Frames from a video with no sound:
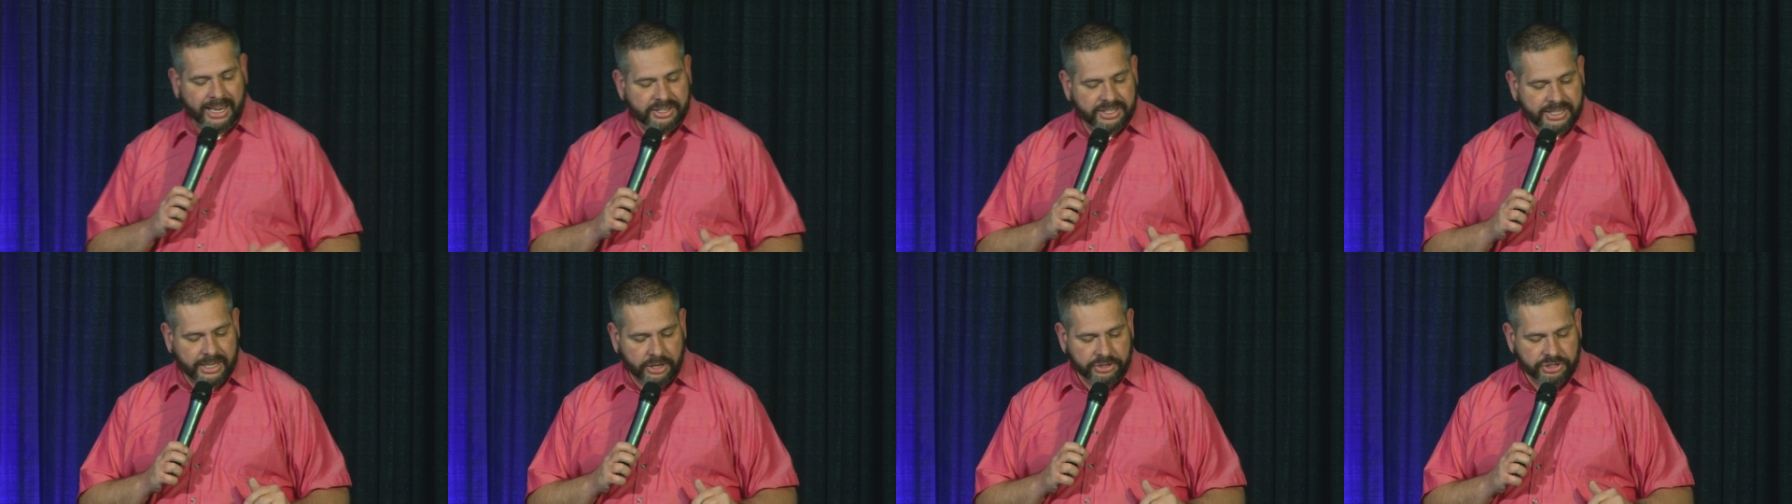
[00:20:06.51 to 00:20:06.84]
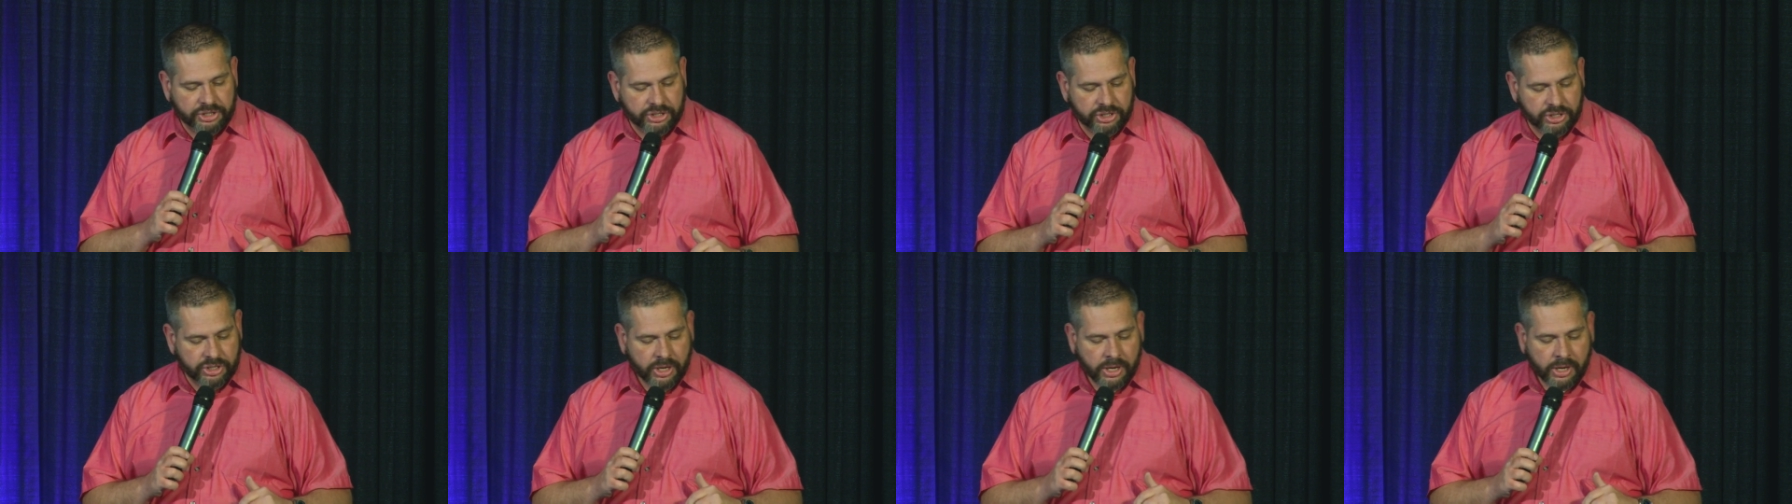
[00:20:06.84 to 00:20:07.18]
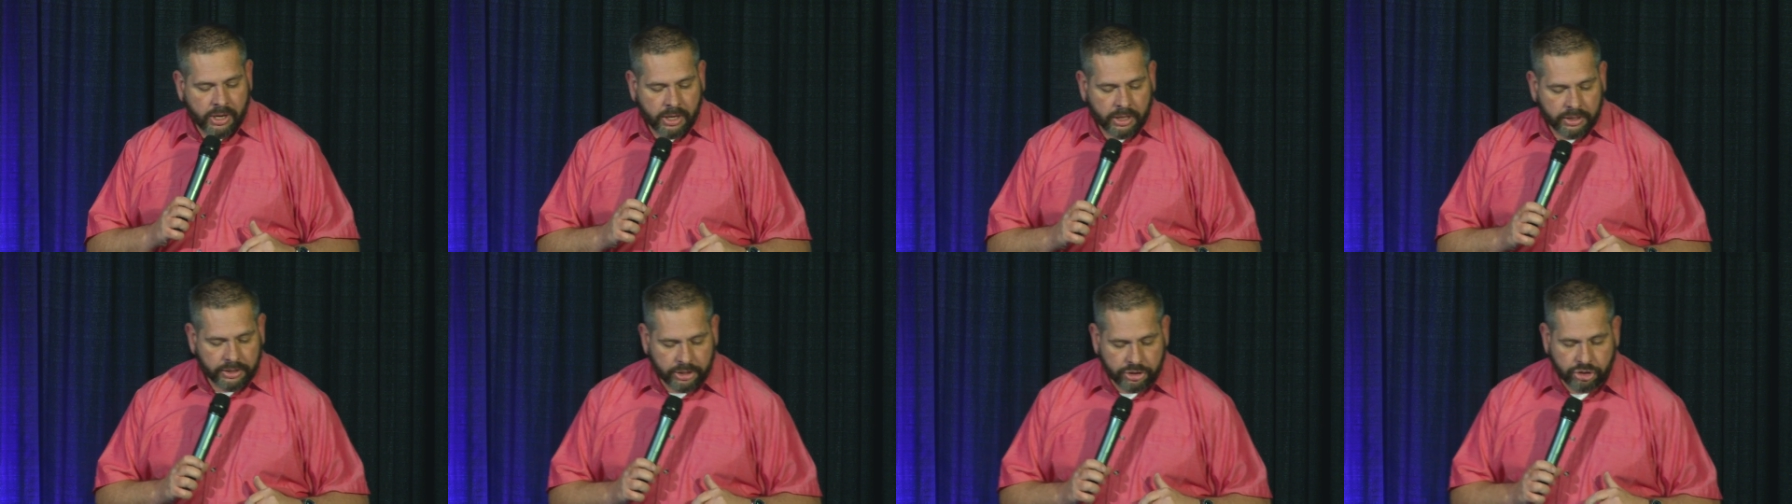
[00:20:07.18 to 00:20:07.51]
He tells us
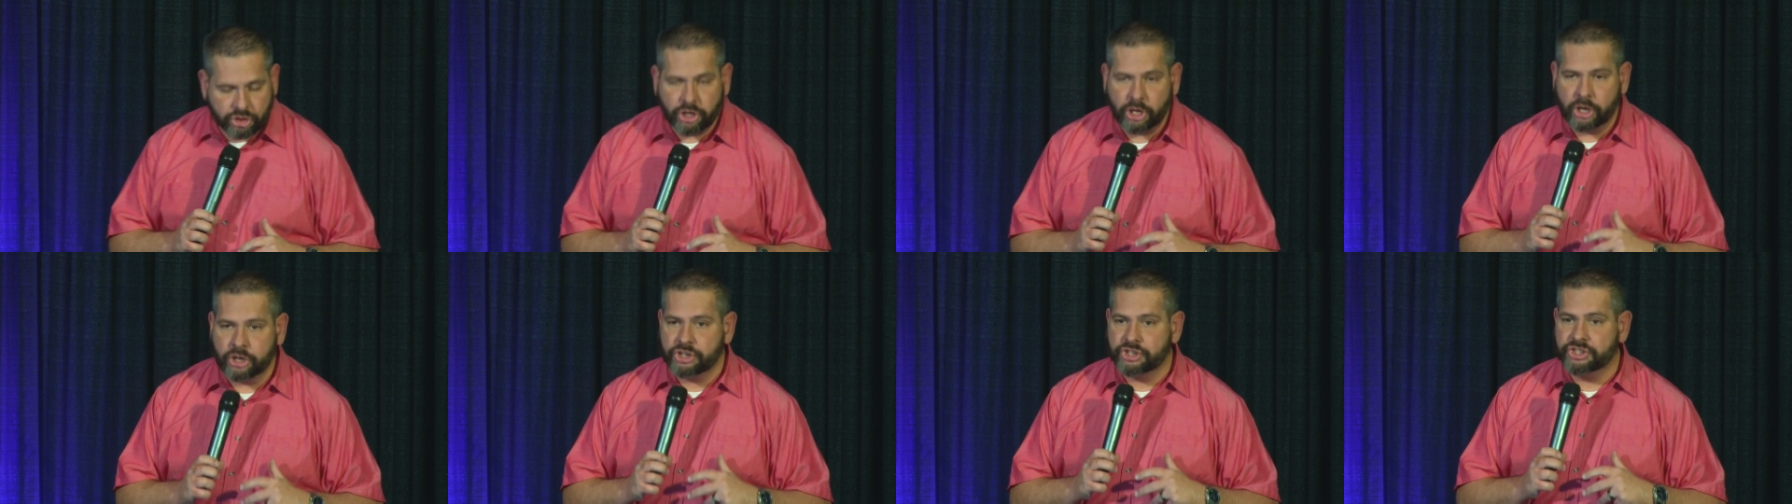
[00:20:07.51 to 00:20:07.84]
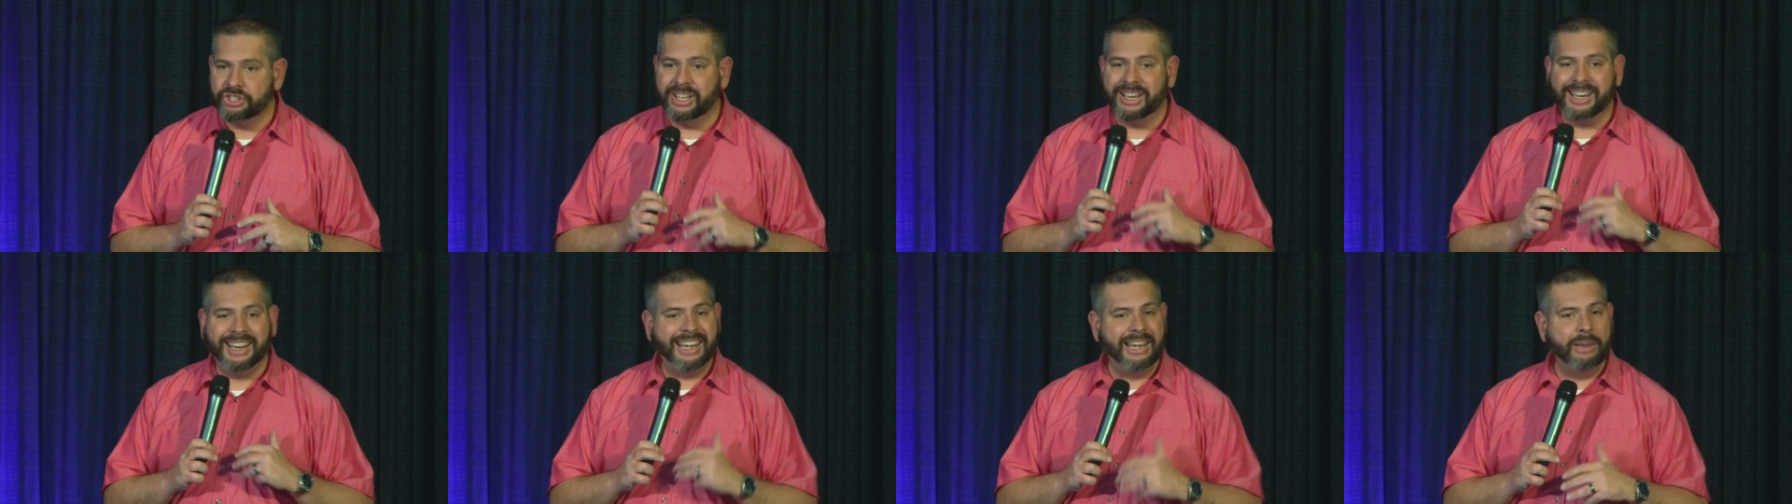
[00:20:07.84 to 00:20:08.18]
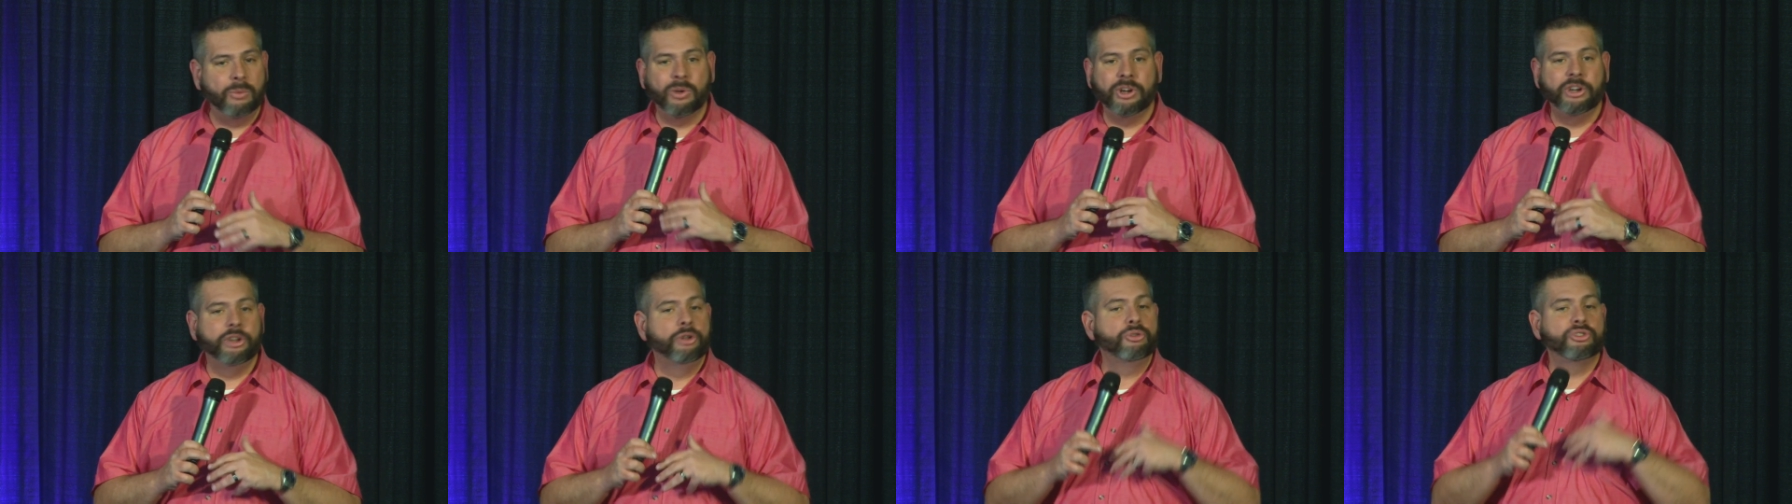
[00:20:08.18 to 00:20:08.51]
the church that anyone